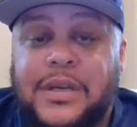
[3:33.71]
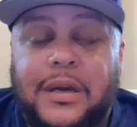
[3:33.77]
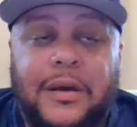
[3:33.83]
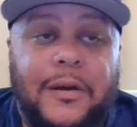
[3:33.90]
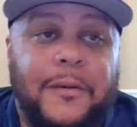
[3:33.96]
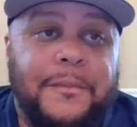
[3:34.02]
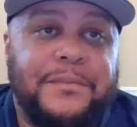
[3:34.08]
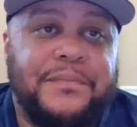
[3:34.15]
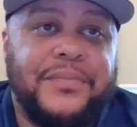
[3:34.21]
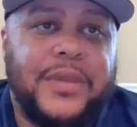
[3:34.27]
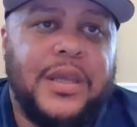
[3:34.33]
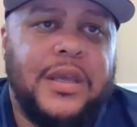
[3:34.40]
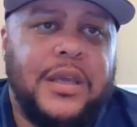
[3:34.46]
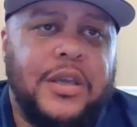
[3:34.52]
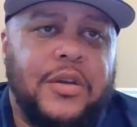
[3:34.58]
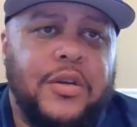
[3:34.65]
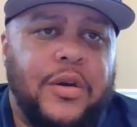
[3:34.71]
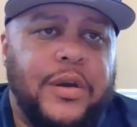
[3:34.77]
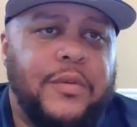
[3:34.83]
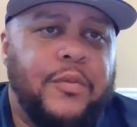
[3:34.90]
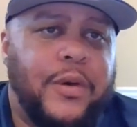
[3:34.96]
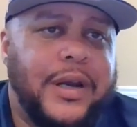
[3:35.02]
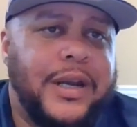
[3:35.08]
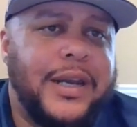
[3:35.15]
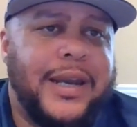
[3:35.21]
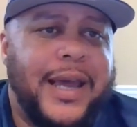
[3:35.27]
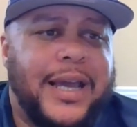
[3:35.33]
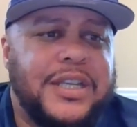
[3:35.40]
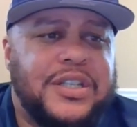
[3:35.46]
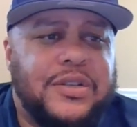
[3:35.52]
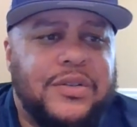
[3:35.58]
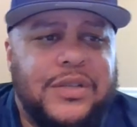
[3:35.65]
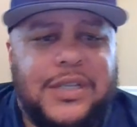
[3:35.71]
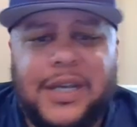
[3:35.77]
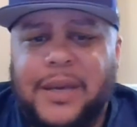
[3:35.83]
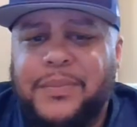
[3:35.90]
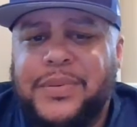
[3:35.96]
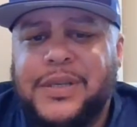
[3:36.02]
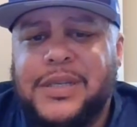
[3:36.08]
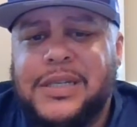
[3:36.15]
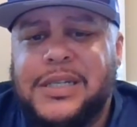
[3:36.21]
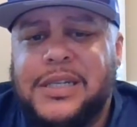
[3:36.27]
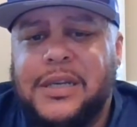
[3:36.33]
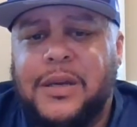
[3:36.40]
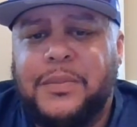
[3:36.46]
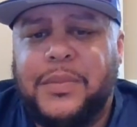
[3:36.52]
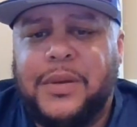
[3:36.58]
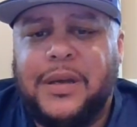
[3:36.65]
You know, he won a national championship.